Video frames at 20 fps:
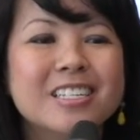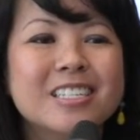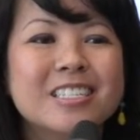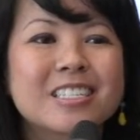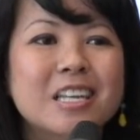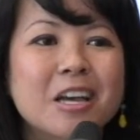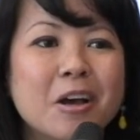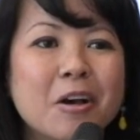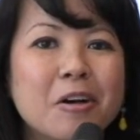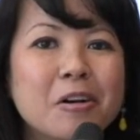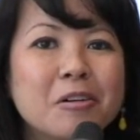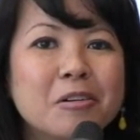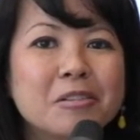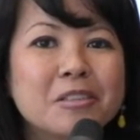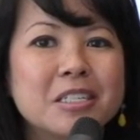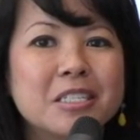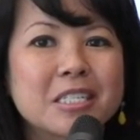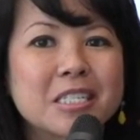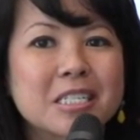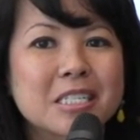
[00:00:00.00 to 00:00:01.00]
So
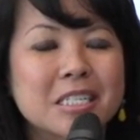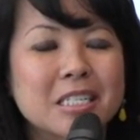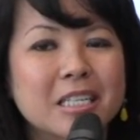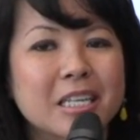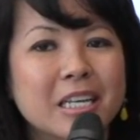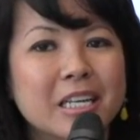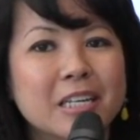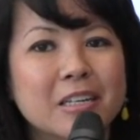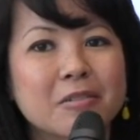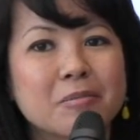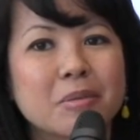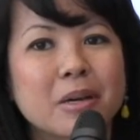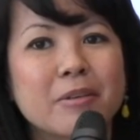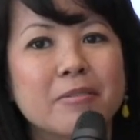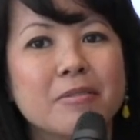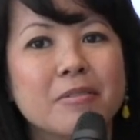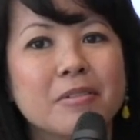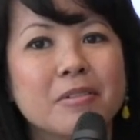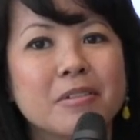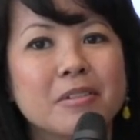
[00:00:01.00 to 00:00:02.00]
this isn't like
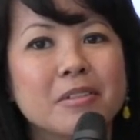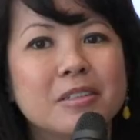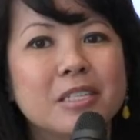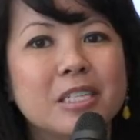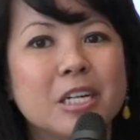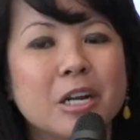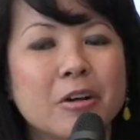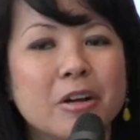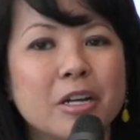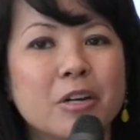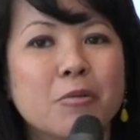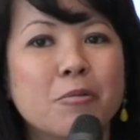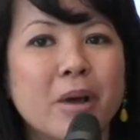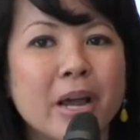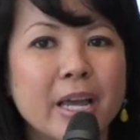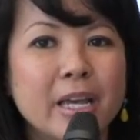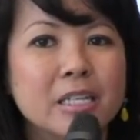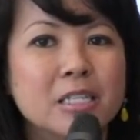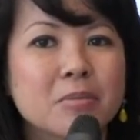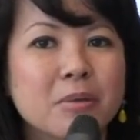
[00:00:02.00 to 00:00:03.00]
my, in a
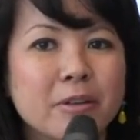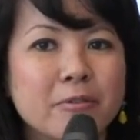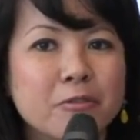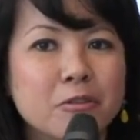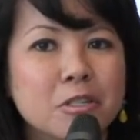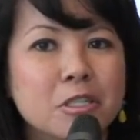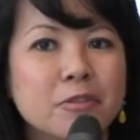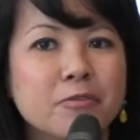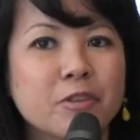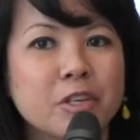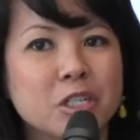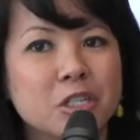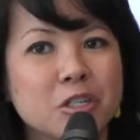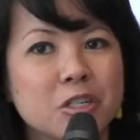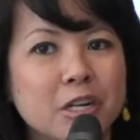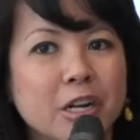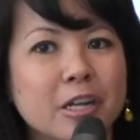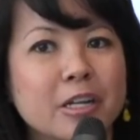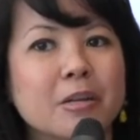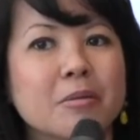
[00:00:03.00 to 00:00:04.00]
way, it's my first feature
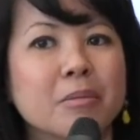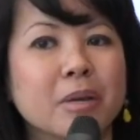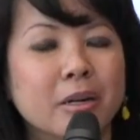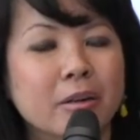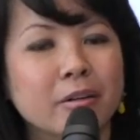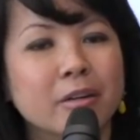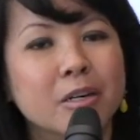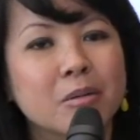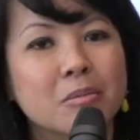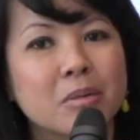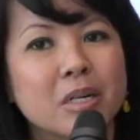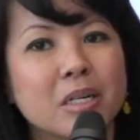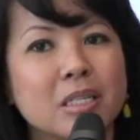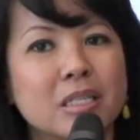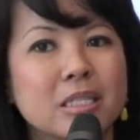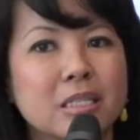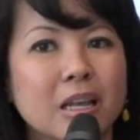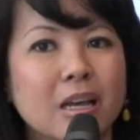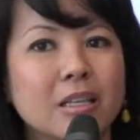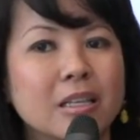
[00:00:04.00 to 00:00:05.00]
documentary, but
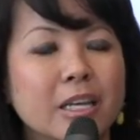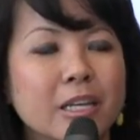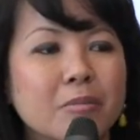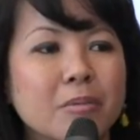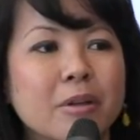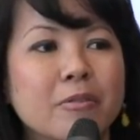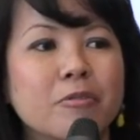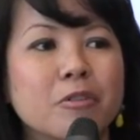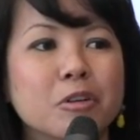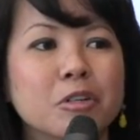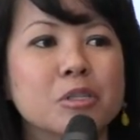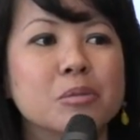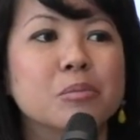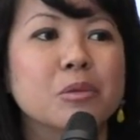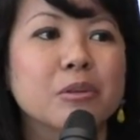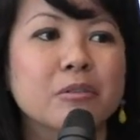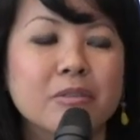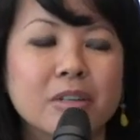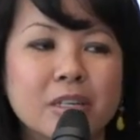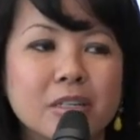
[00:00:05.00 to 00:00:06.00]
it's not like my first
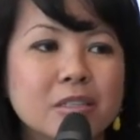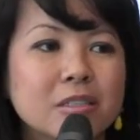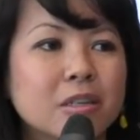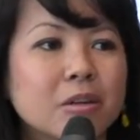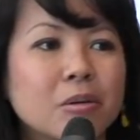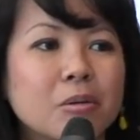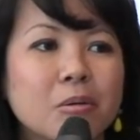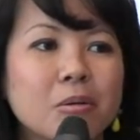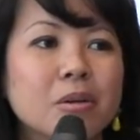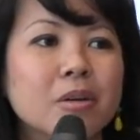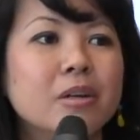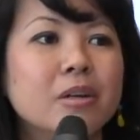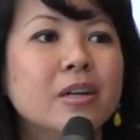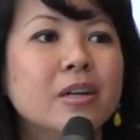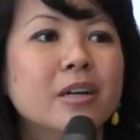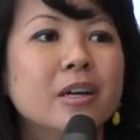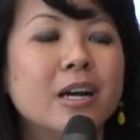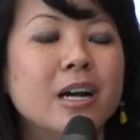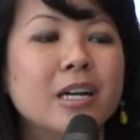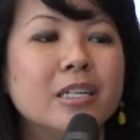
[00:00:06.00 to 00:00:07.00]
movie. So
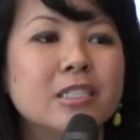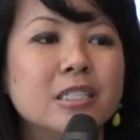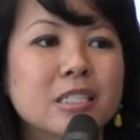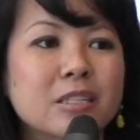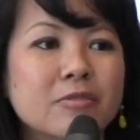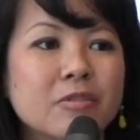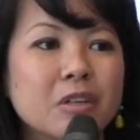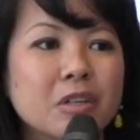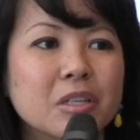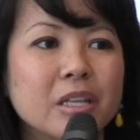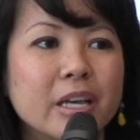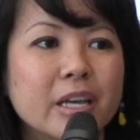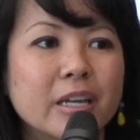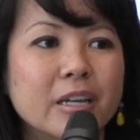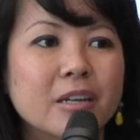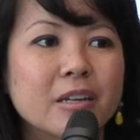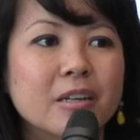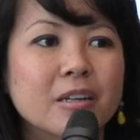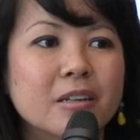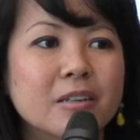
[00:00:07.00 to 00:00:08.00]
I just feel
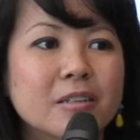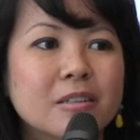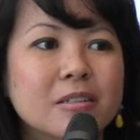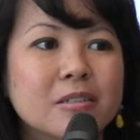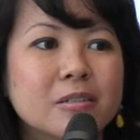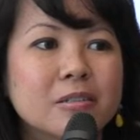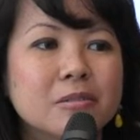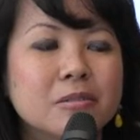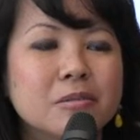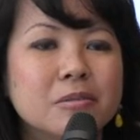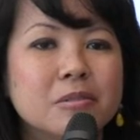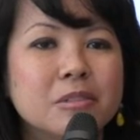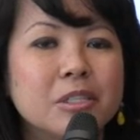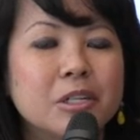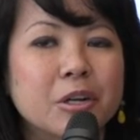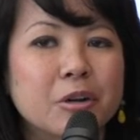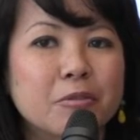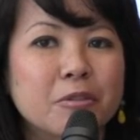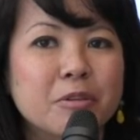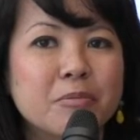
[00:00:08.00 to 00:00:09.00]
like,
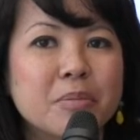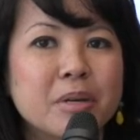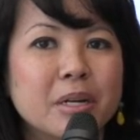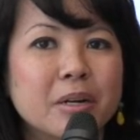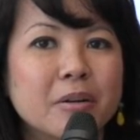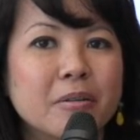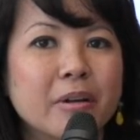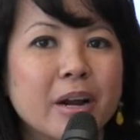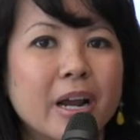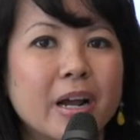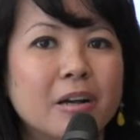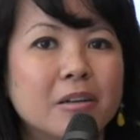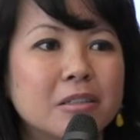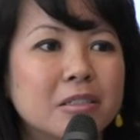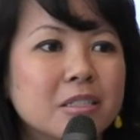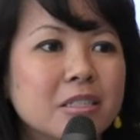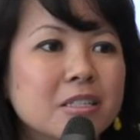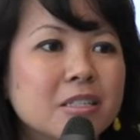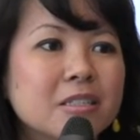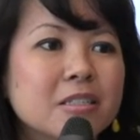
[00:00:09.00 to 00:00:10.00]
we've been
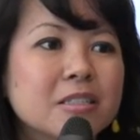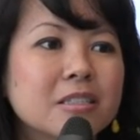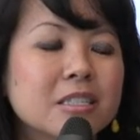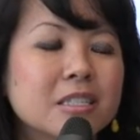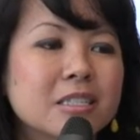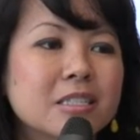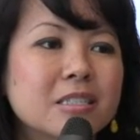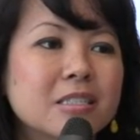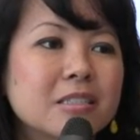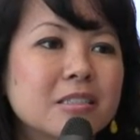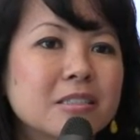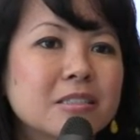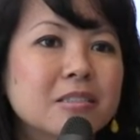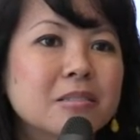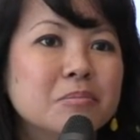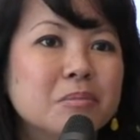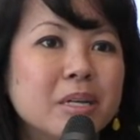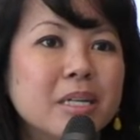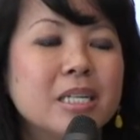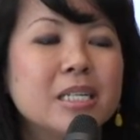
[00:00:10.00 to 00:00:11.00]
around this
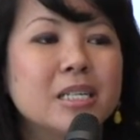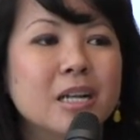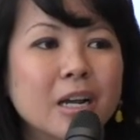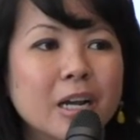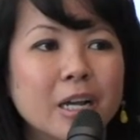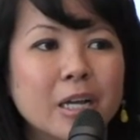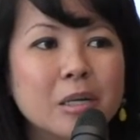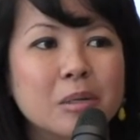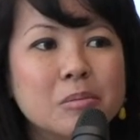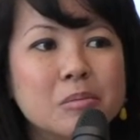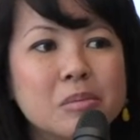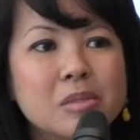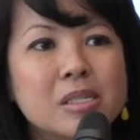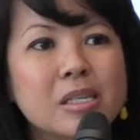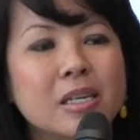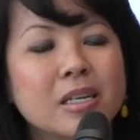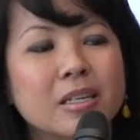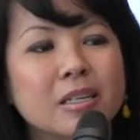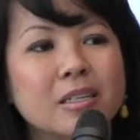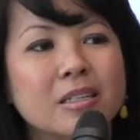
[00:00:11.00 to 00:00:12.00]
many times,
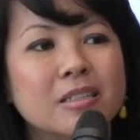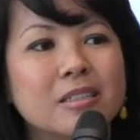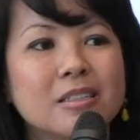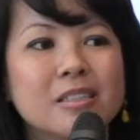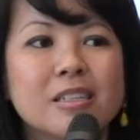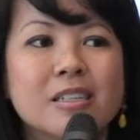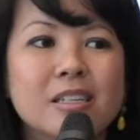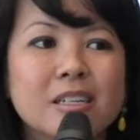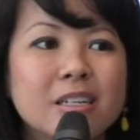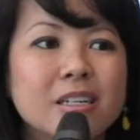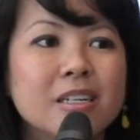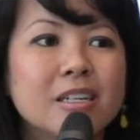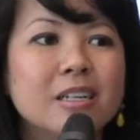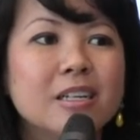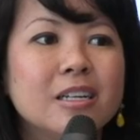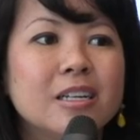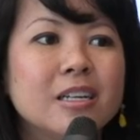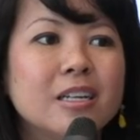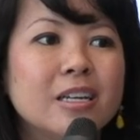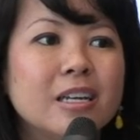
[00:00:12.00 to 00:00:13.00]
and
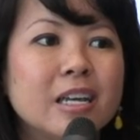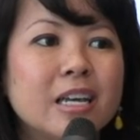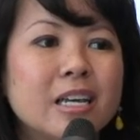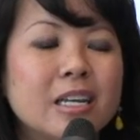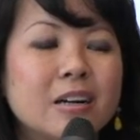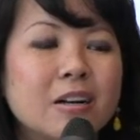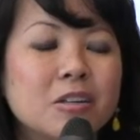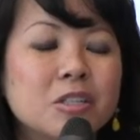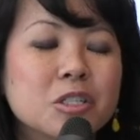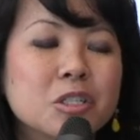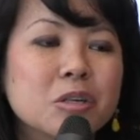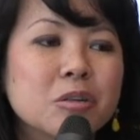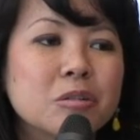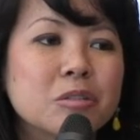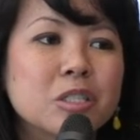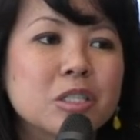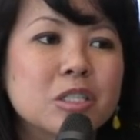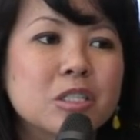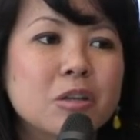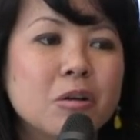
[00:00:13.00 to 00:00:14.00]
also
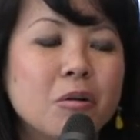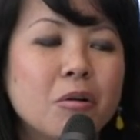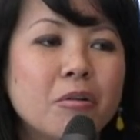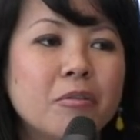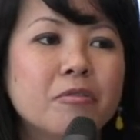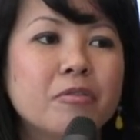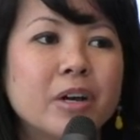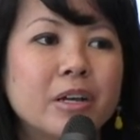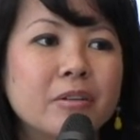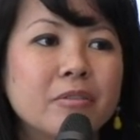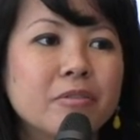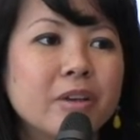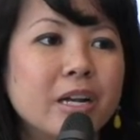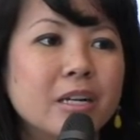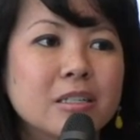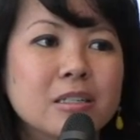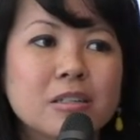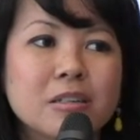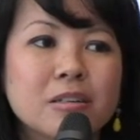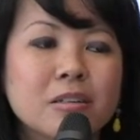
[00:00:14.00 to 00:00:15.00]
just the whole fun
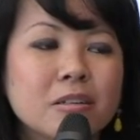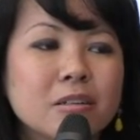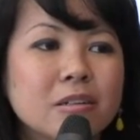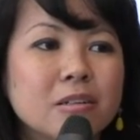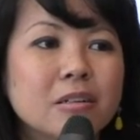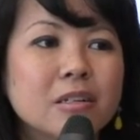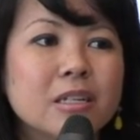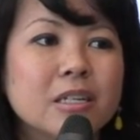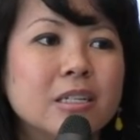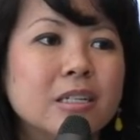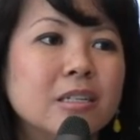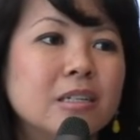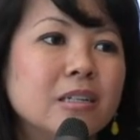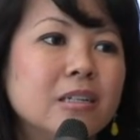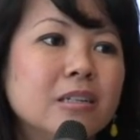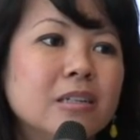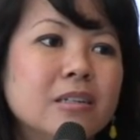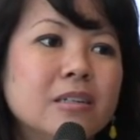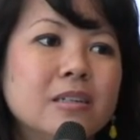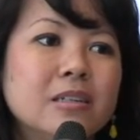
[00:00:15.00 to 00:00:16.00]
factor.
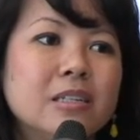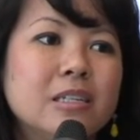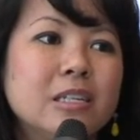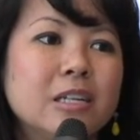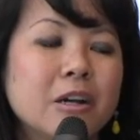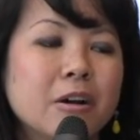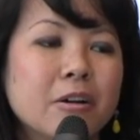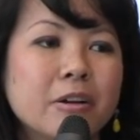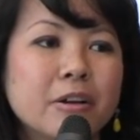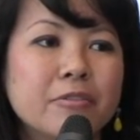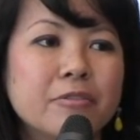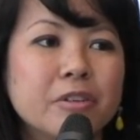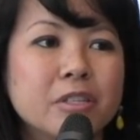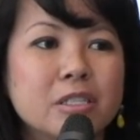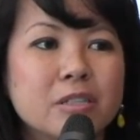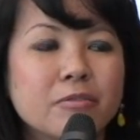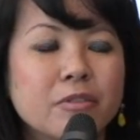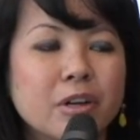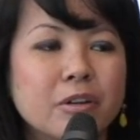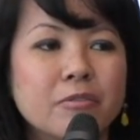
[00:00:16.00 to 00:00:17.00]
And, if
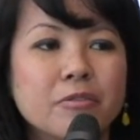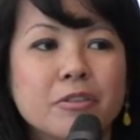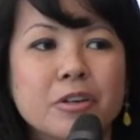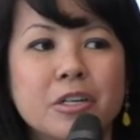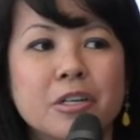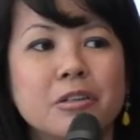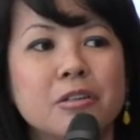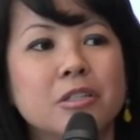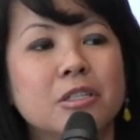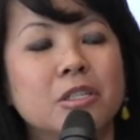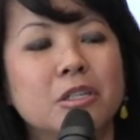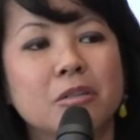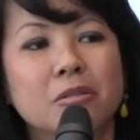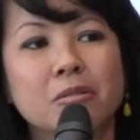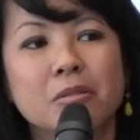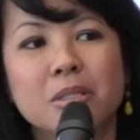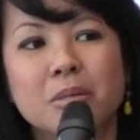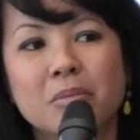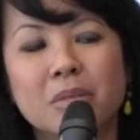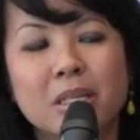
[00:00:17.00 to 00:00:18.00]
it's fun for you to
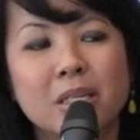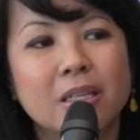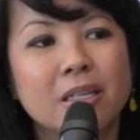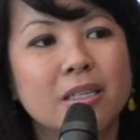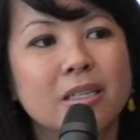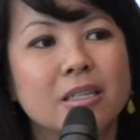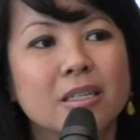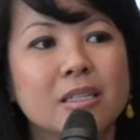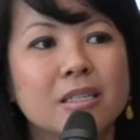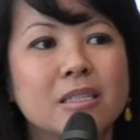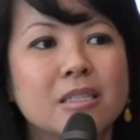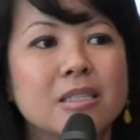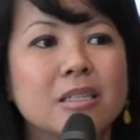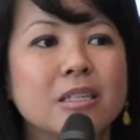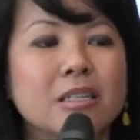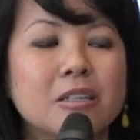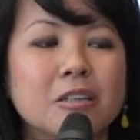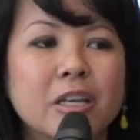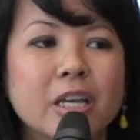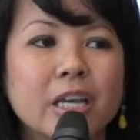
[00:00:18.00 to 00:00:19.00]
do something like this,
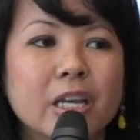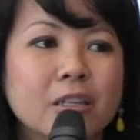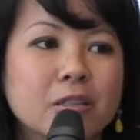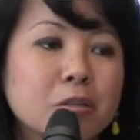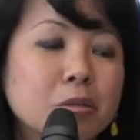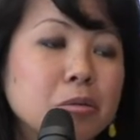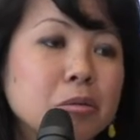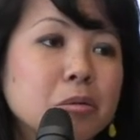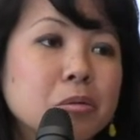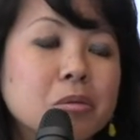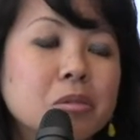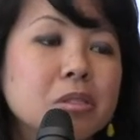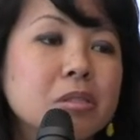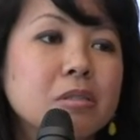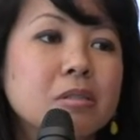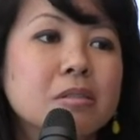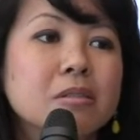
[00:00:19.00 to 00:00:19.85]
then you can't lose.